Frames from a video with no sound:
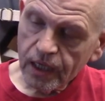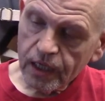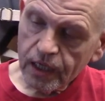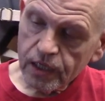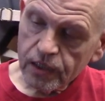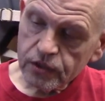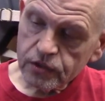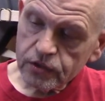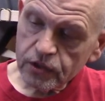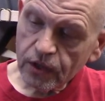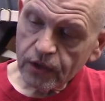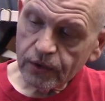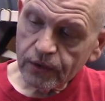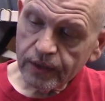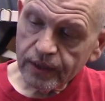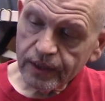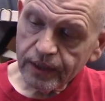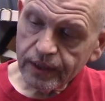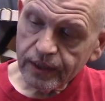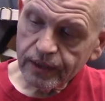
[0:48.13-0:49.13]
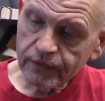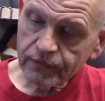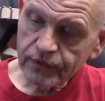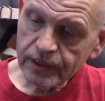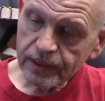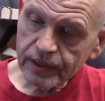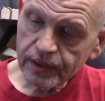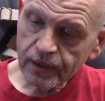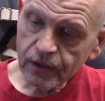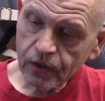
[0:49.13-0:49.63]
so, if
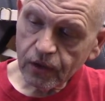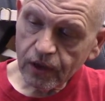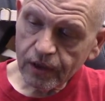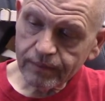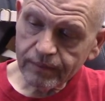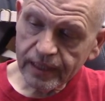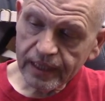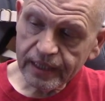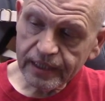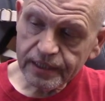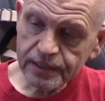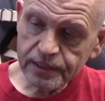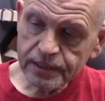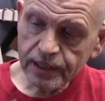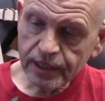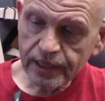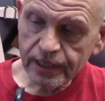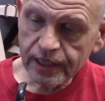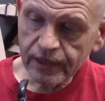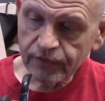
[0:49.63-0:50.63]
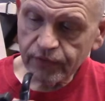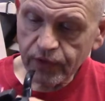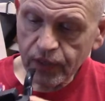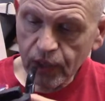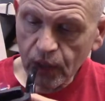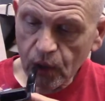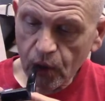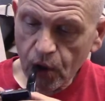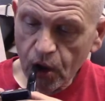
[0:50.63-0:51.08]
you caught my Sunday video,